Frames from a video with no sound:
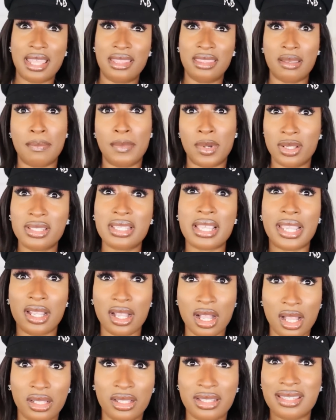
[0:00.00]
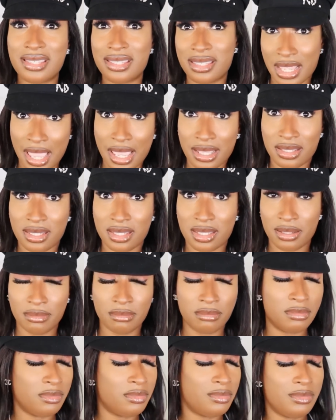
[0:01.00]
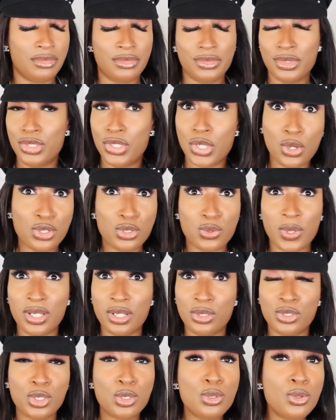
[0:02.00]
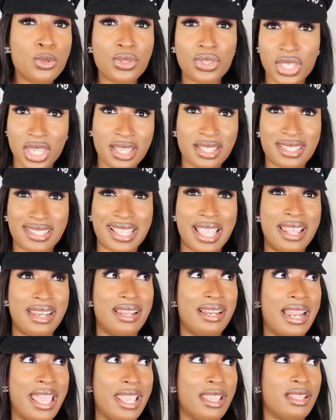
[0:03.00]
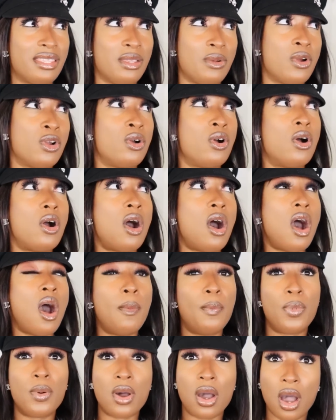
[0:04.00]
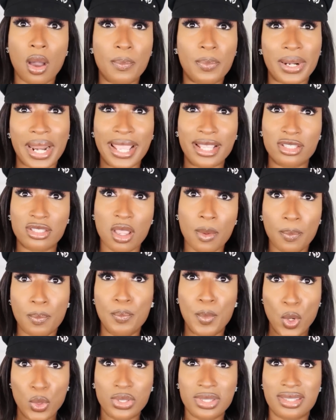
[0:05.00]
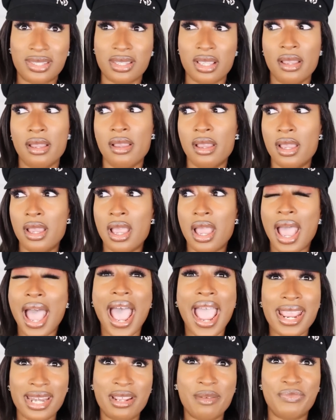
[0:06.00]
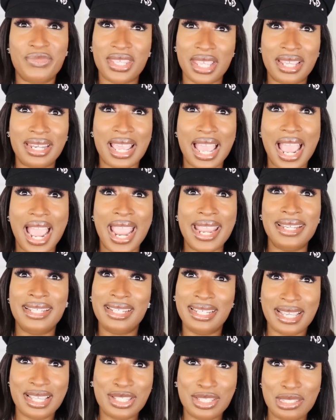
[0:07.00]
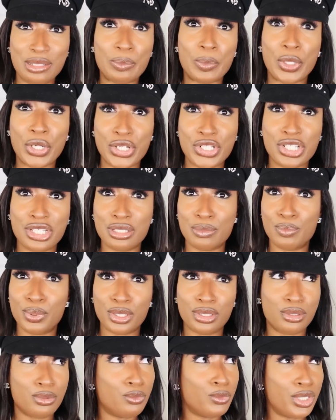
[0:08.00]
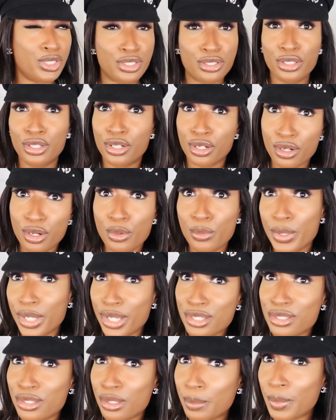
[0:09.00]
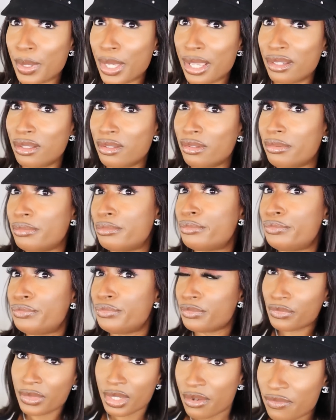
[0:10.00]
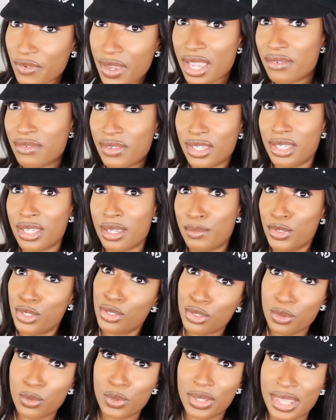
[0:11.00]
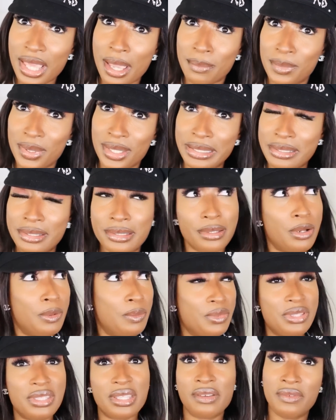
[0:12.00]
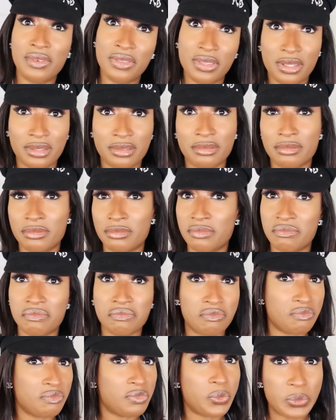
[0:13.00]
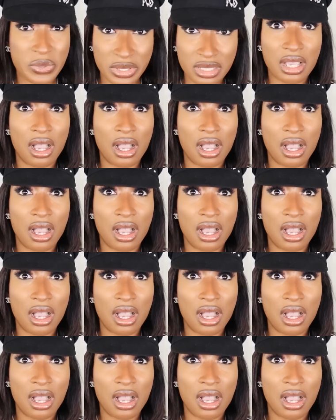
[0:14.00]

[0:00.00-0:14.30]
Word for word: and the multicolored set, those were the two things that like they were up, up, like topmost items that I needed to purchase. But when your girl wakes up at 5 a.m., you know what that means. Almost everything was